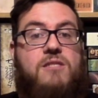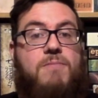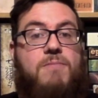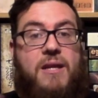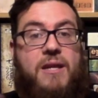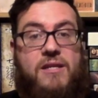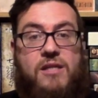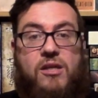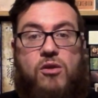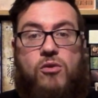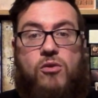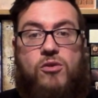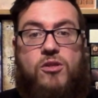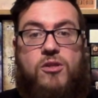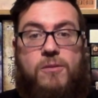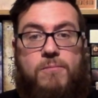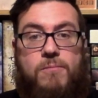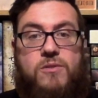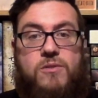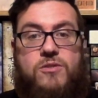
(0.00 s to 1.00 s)
depending on
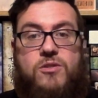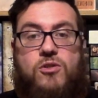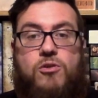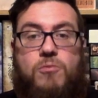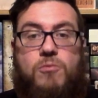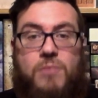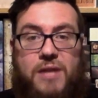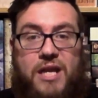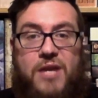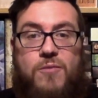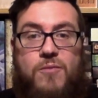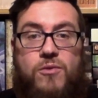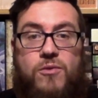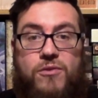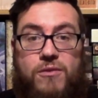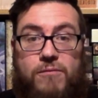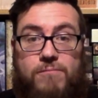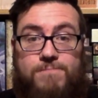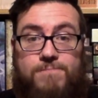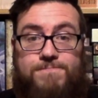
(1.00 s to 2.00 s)
the numbers that you're playing with,